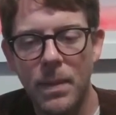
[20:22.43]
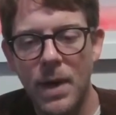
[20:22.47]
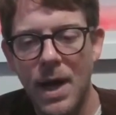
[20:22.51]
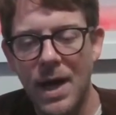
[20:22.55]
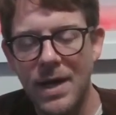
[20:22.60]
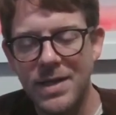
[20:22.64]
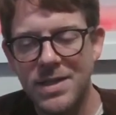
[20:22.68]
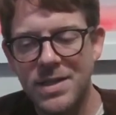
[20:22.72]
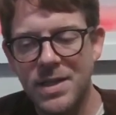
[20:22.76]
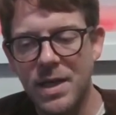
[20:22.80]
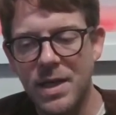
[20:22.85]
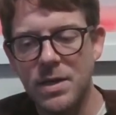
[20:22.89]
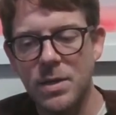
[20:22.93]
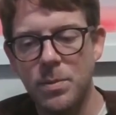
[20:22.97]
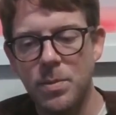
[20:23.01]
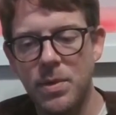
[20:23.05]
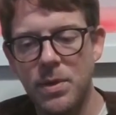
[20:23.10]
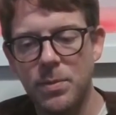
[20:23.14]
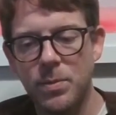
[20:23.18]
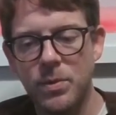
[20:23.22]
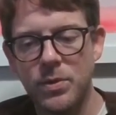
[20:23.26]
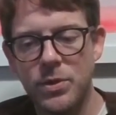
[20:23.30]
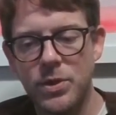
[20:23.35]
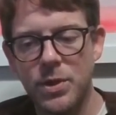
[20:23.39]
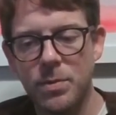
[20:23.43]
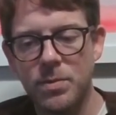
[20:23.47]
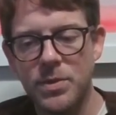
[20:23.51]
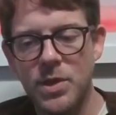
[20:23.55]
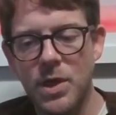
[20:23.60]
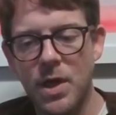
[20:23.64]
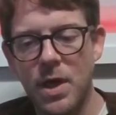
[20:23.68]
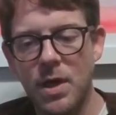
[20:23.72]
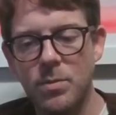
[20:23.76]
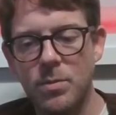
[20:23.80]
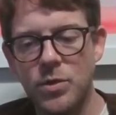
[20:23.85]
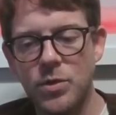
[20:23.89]
I say to people
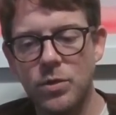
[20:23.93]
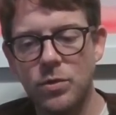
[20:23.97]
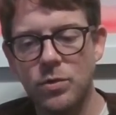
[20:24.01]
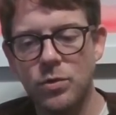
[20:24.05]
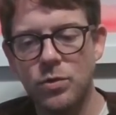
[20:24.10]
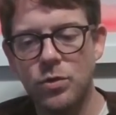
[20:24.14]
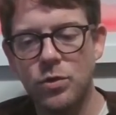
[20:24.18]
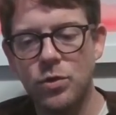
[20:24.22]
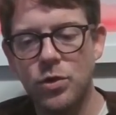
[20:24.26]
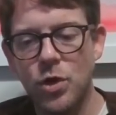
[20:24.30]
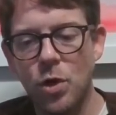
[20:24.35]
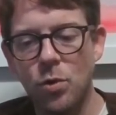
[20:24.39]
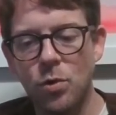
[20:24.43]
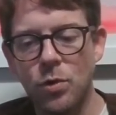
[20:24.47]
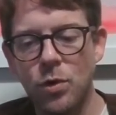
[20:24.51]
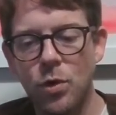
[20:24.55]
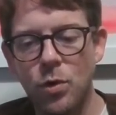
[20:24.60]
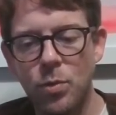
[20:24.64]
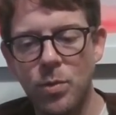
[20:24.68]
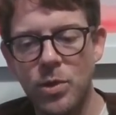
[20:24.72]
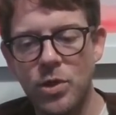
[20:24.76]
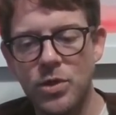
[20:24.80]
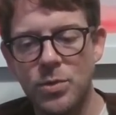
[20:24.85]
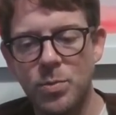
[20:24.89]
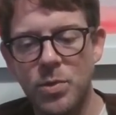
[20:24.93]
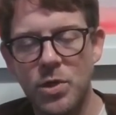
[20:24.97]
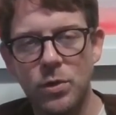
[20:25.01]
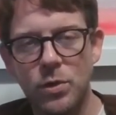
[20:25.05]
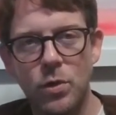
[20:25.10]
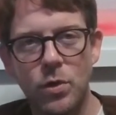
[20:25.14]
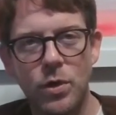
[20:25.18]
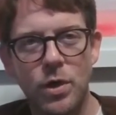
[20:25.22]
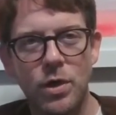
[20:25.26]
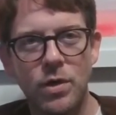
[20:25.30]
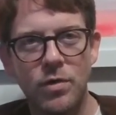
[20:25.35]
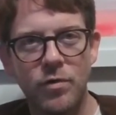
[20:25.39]
sometimes, don't always be
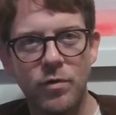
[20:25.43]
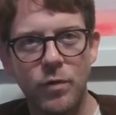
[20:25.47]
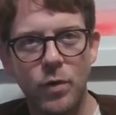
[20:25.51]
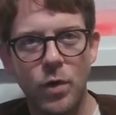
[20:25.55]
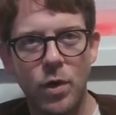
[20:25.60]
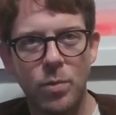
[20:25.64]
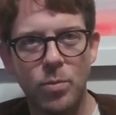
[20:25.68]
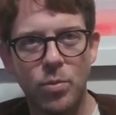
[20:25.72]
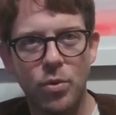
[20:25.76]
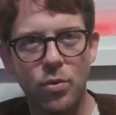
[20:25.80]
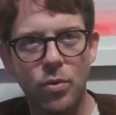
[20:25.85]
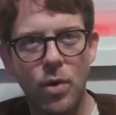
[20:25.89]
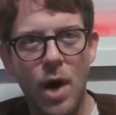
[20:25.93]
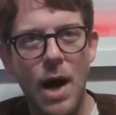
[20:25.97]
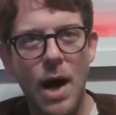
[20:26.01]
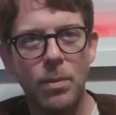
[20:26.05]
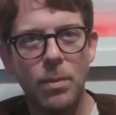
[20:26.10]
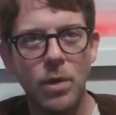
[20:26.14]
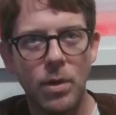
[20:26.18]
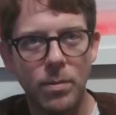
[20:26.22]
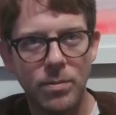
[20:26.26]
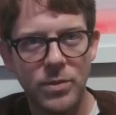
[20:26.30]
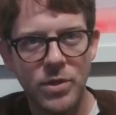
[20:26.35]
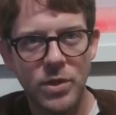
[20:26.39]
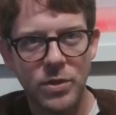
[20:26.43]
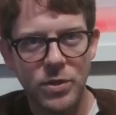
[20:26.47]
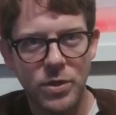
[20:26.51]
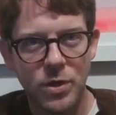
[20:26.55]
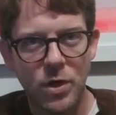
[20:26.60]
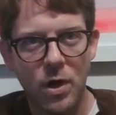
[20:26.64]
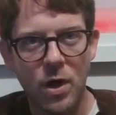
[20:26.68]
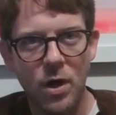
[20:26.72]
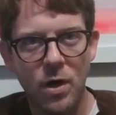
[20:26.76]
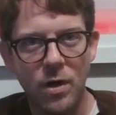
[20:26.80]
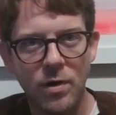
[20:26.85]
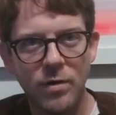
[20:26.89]
looking for a problem to
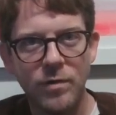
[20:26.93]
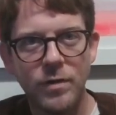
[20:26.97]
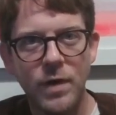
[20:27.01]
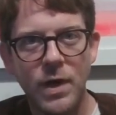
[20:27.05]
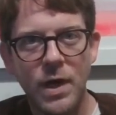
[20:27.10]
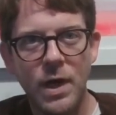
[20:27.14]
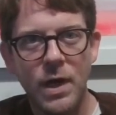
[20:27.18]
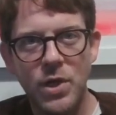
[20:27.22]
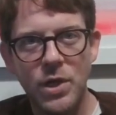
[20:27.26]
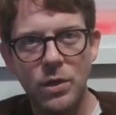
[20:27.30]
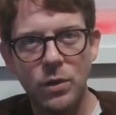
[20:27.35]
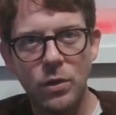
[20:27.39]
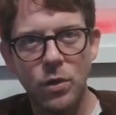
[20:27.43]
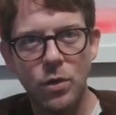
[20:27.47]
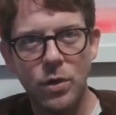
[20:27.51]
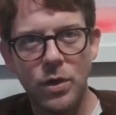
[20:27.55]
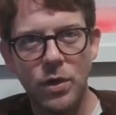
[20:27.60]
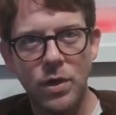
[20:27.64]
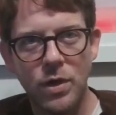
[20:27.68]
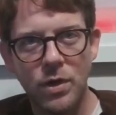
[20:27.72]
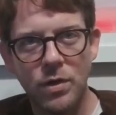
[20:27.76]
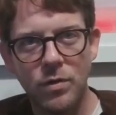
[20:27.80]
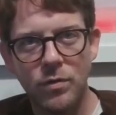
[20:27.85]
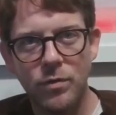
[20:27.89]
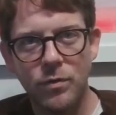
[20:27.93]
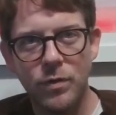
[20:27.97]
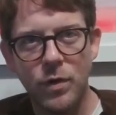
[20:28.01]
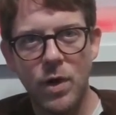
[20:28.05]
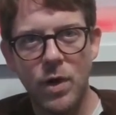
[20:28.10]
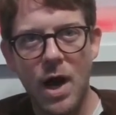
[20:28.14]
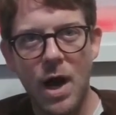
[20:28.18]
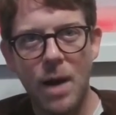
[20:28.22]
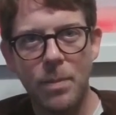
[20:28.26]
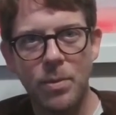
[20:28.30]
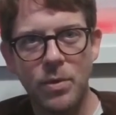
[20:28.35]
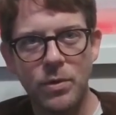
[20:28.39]
solve. Be looking
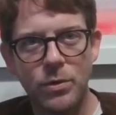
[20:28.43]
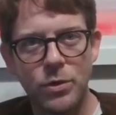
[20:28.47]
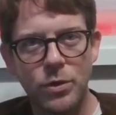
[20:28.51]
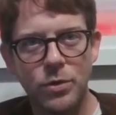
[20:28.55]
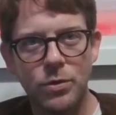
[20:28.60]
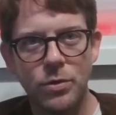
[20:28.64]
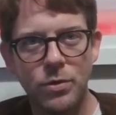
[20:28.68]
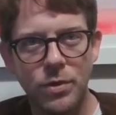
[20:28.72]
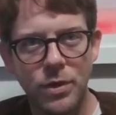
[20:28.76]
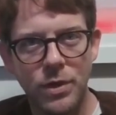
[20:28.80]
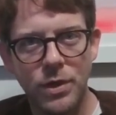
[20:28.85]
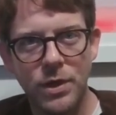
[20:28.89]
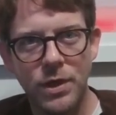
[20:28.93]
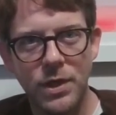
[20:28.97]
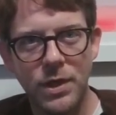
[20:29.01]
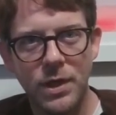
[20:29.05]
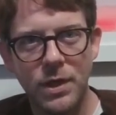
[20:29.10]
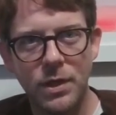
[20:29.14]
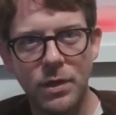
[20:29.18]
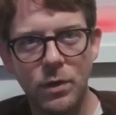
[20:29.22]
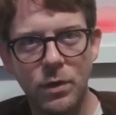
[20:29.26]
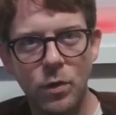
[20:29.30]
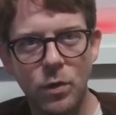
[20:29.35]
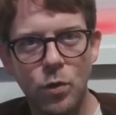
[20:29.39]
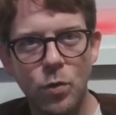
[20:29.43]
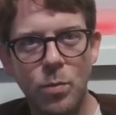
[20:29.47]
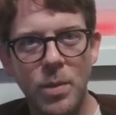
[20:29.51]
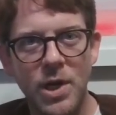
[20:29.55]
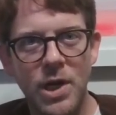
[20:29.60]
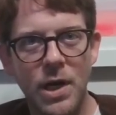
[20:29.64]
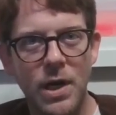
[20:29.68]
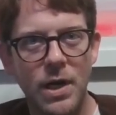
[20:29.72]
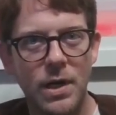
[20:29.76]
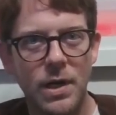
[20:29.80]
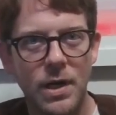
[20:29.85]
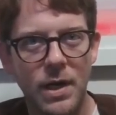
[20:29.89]
for opportunity and
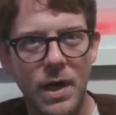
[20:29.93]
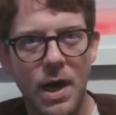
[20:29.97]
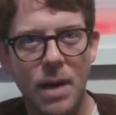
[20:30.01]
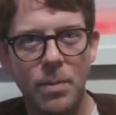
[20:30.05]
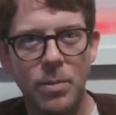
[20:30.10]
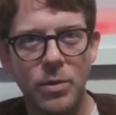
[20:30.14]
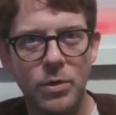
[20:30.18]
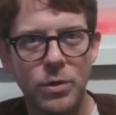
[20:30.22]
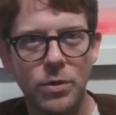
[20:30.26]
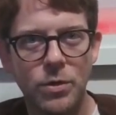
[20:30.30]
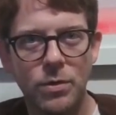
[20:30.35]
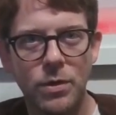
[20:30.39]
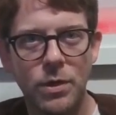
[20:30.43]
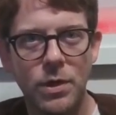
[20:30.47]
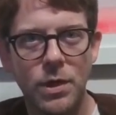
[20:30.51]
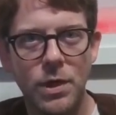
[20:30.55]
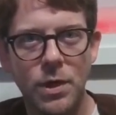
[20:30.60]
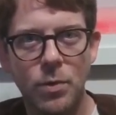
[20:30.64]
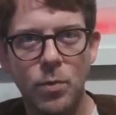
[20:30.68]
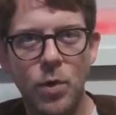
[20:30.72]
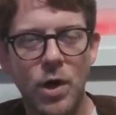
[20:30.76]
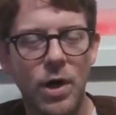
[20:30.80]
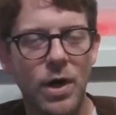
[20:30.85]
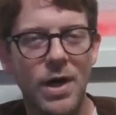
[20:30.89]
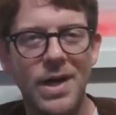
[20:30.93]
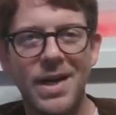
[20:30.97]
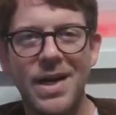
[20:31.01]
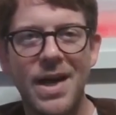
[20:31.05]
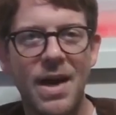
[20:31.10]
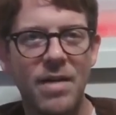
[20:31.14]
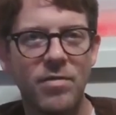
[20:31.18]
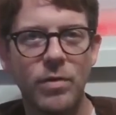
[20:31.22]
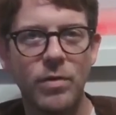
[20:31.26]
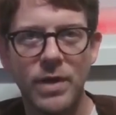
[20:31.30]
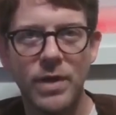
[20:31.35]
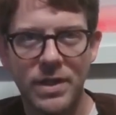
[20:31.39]
illuminating opportunity where it
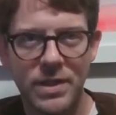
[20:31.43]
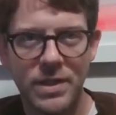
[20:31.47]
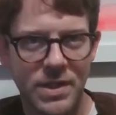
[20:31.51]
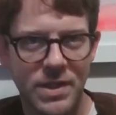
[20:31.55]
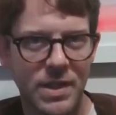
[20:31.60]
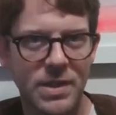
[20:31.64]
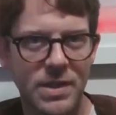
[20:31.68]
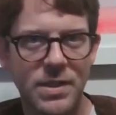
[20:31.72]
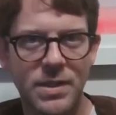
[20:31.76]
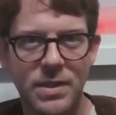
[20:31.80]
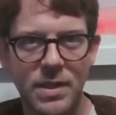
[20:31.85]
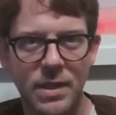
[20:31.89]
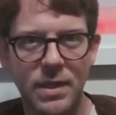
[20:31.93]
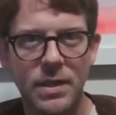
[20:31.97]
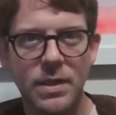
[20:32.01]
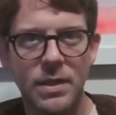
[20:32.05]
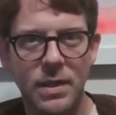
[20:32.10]
never existed,